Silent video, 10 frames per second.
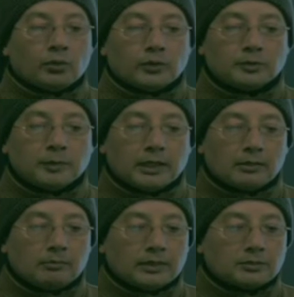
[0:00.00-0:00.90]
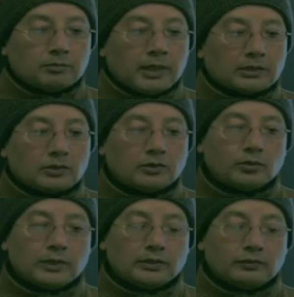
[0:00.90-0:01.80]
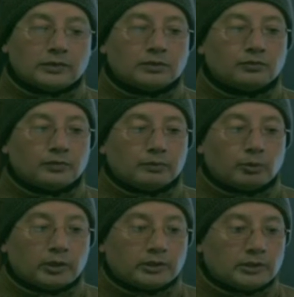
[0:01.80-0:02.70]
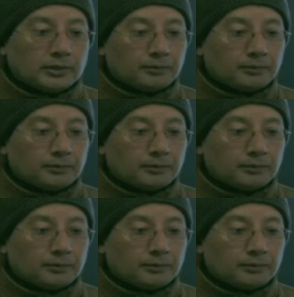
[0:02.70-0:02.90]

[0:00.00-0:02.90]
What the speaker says: which became less marked on 21st February.